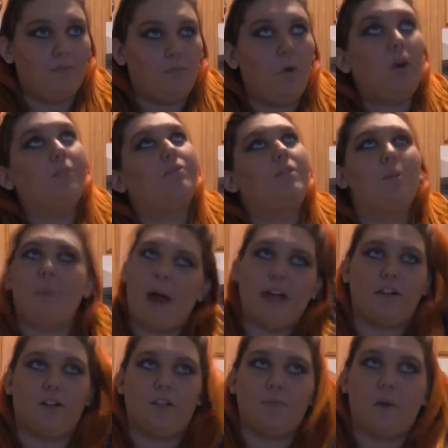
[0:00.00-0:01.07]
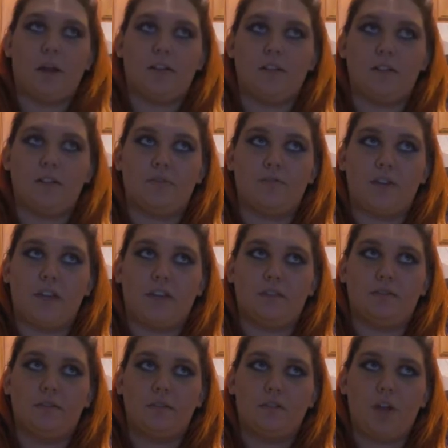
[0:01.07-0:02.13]
Well, the pie crust probably isn't vegan.
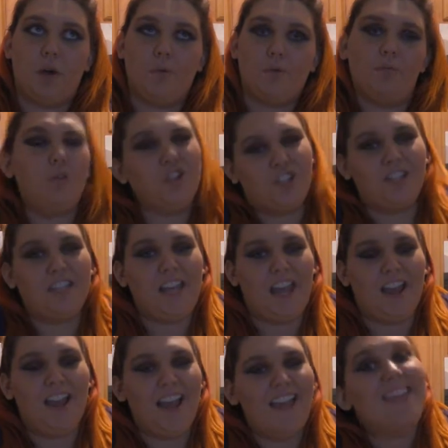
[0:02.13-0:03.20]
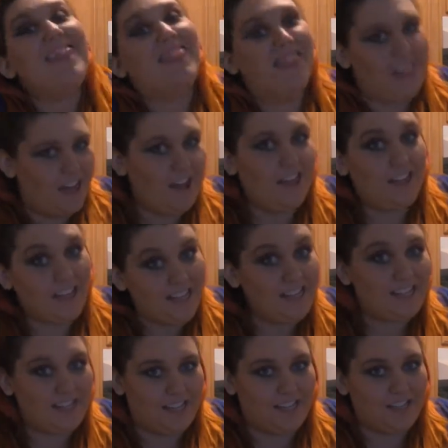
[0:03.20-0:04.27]
So we'll just say the
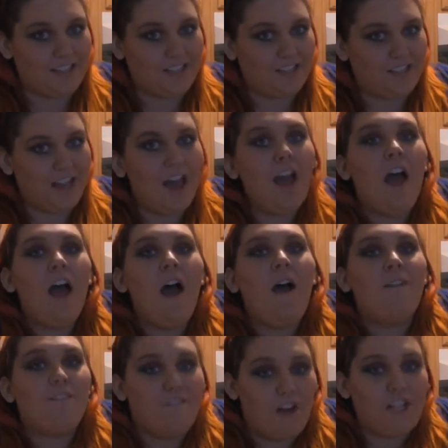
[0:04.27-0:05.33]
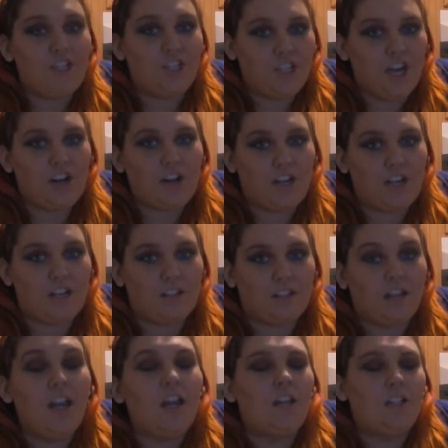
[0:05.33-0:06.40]
easiest vegetarian
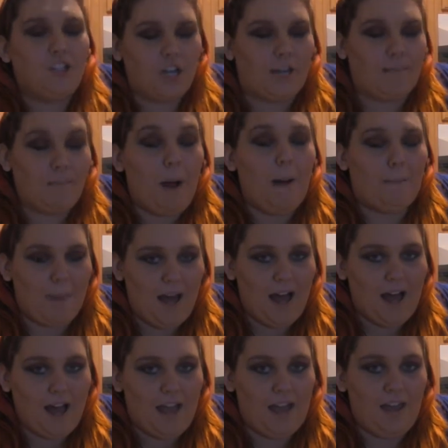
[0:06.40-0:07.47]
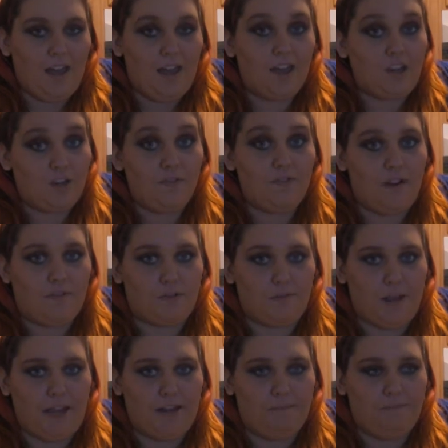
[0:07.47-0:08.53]
chicken pot pie you've ever made.